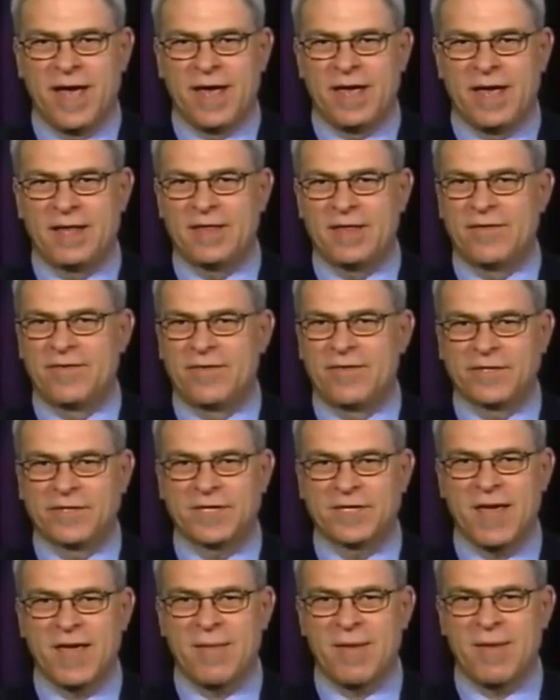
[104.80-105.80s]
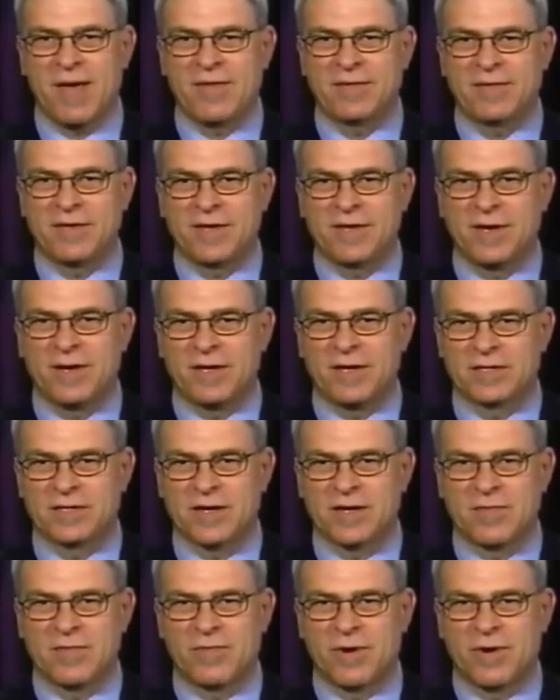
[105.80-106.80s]
in the first game after the All
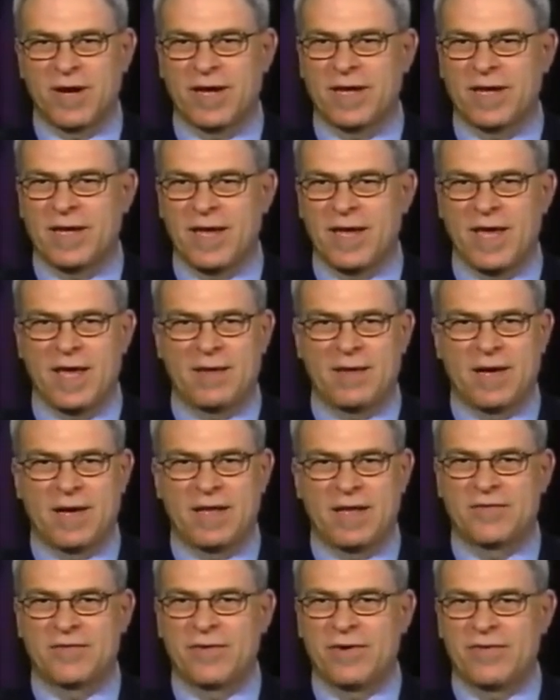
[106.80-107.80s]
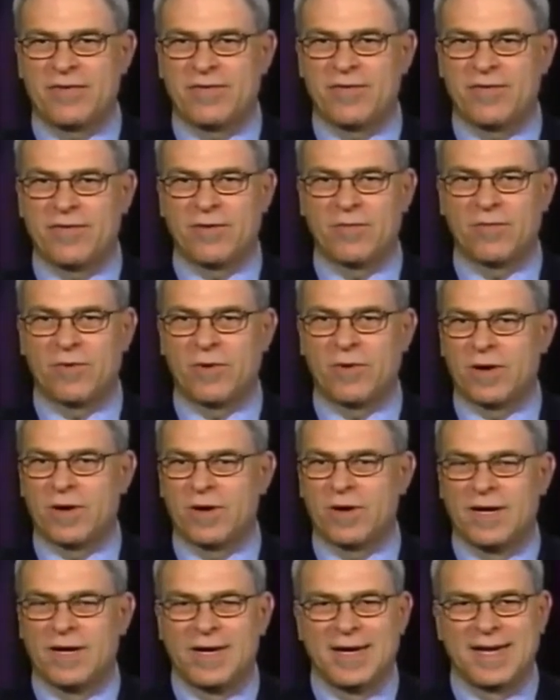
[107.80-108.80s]
Star break, he had about three or four
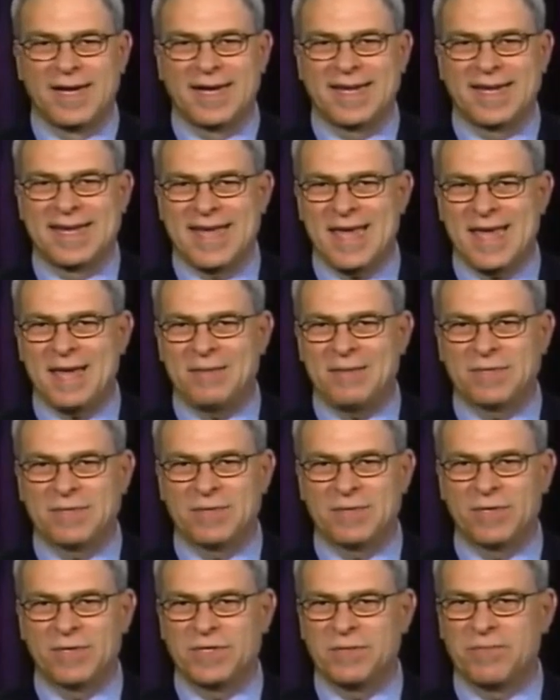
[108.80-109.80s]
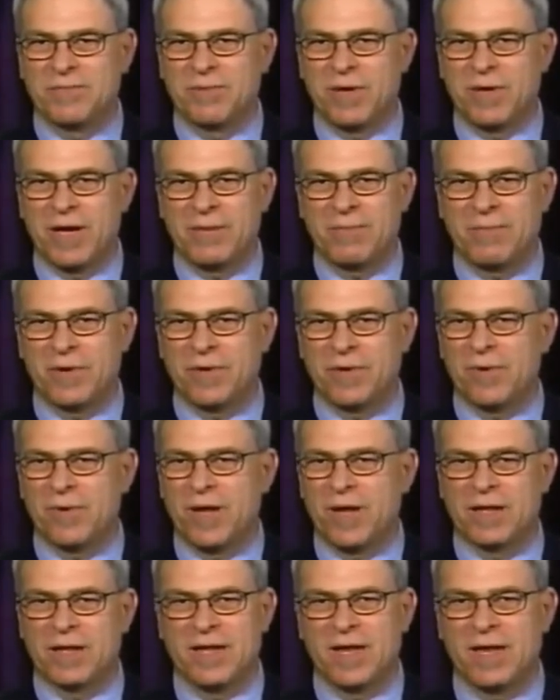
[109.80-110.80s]
more games in which he played pretty
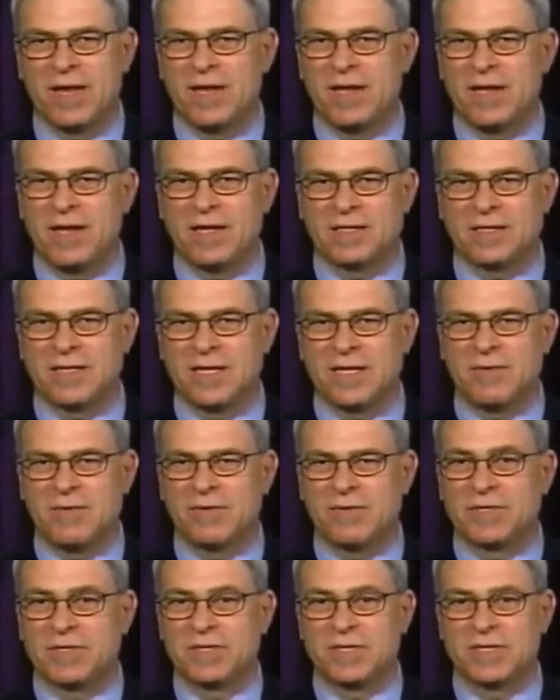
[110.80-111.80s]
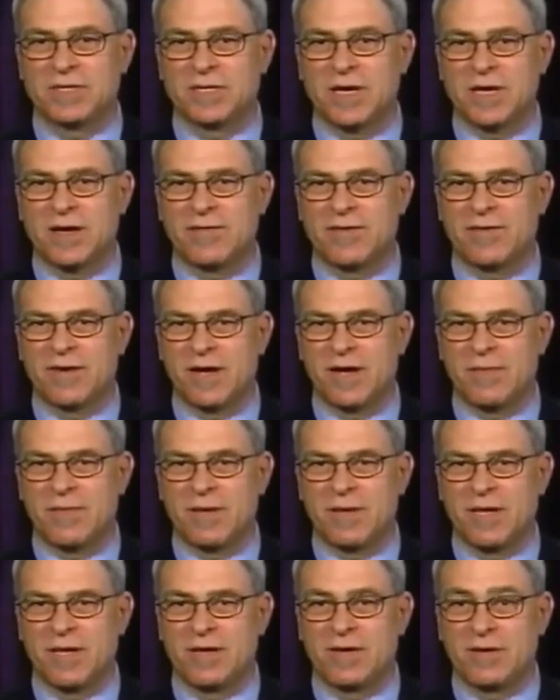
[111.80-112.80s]
well, and then his knee was just tough on him,
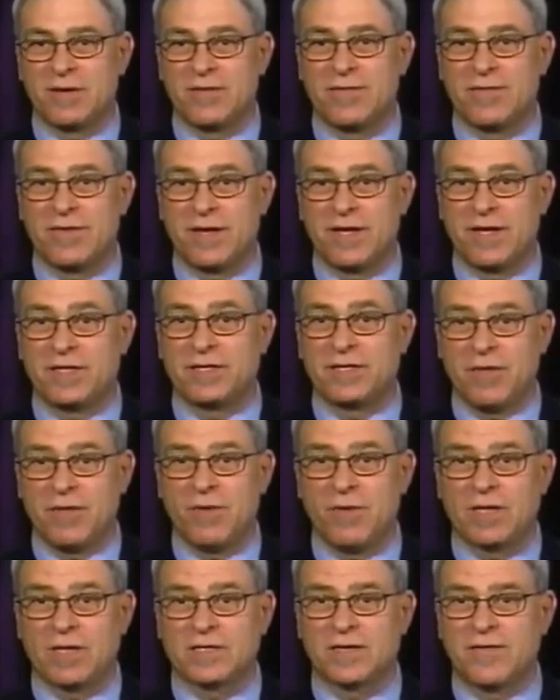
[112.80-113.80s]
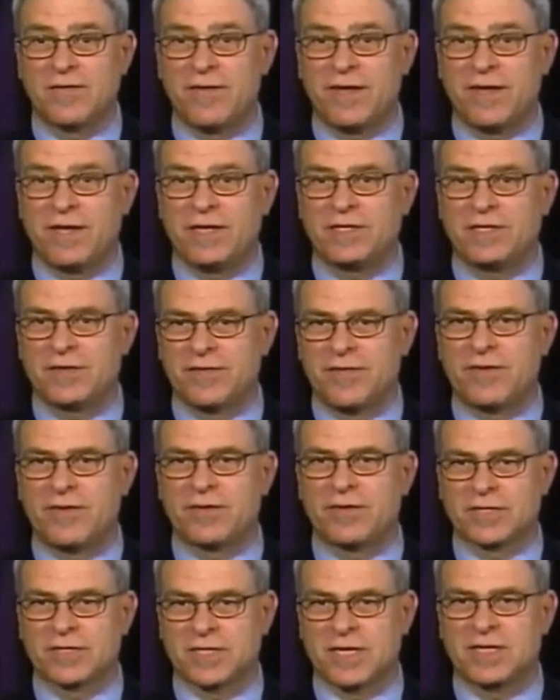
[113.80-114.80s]
and he couldn't finish. And he wants to finish a
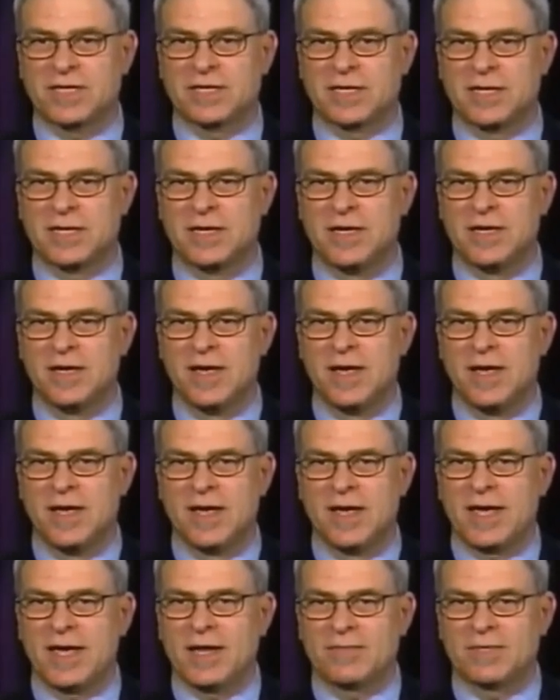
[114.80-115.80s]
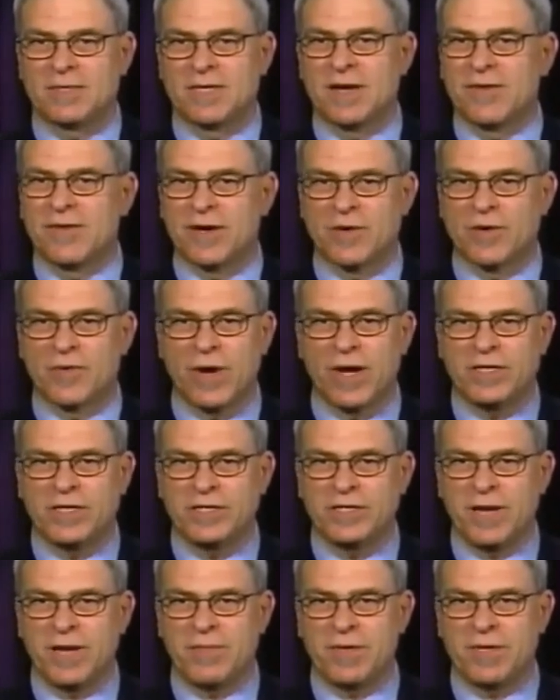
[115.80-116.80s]
full season. He got himself in great
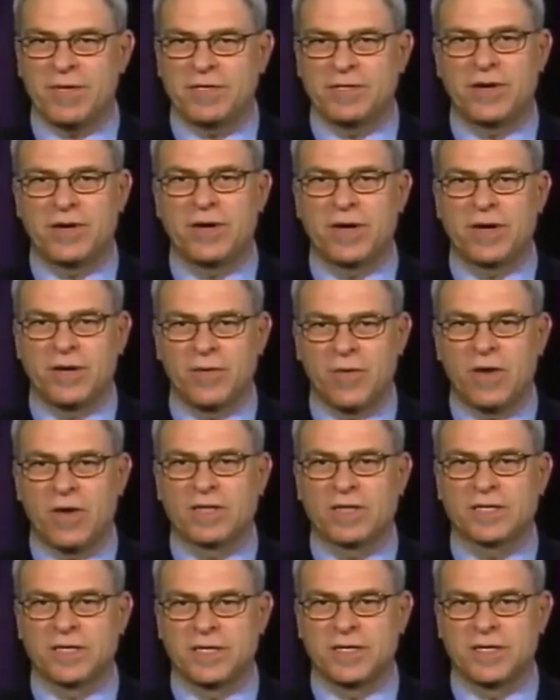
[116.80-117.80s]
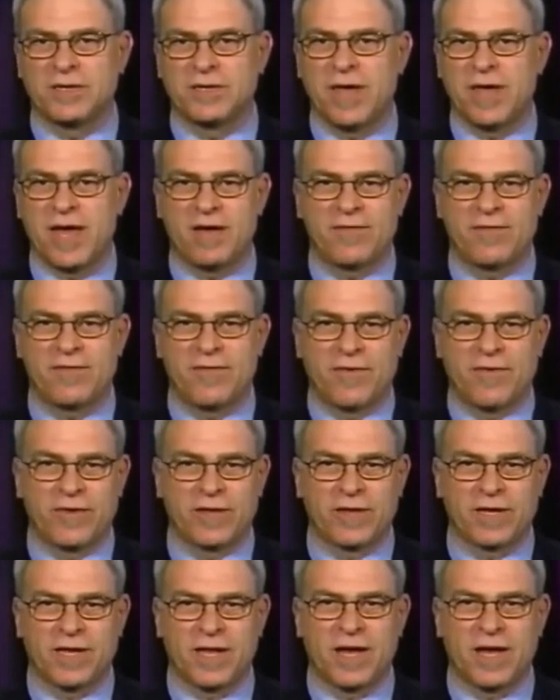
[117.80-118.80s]
shape this year, and he wants to do that for
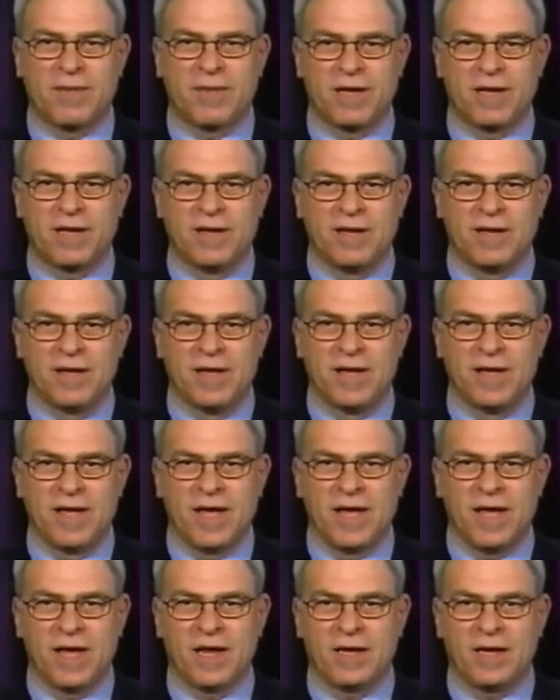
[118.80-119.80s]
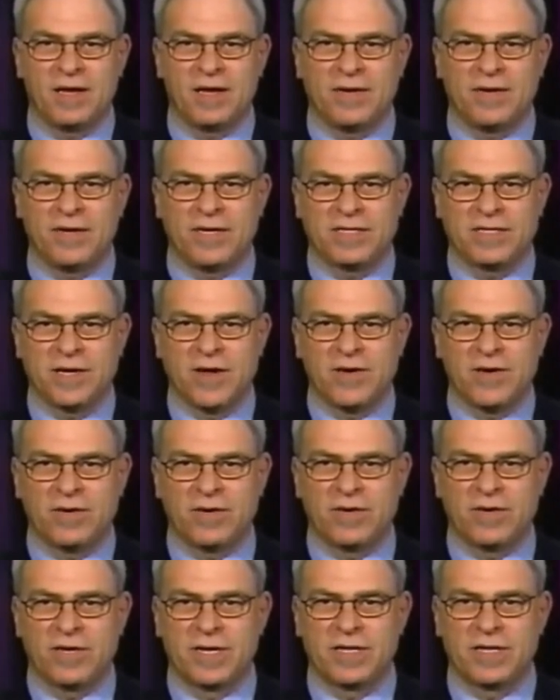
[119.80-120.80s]
the club. And and you know he's an
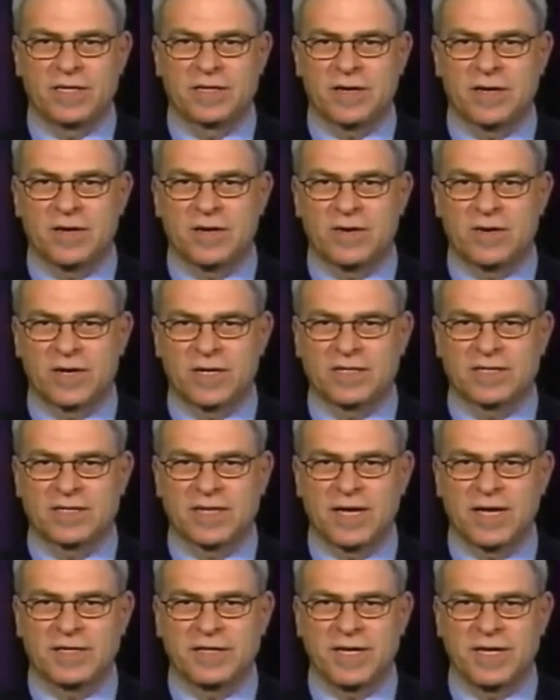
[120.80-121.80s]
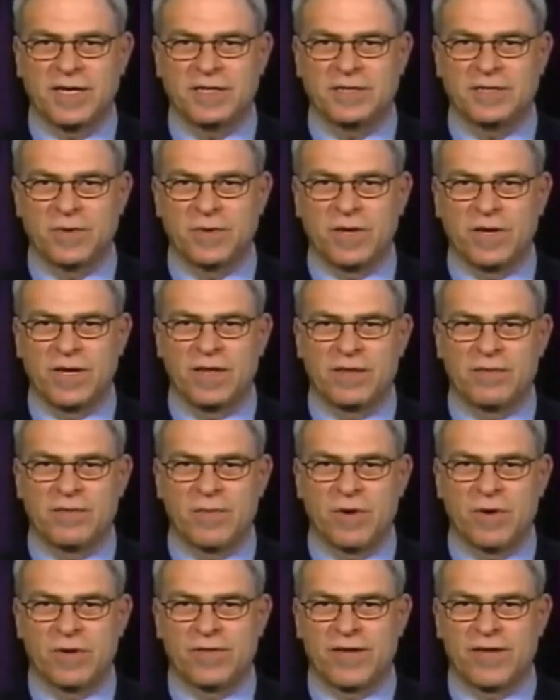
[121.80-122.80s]
owner in this uh, organization. He's really the
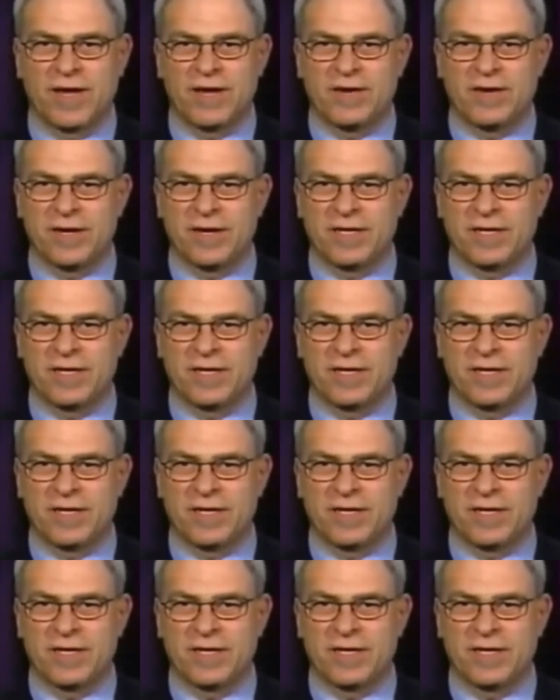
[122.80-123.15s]
motivator in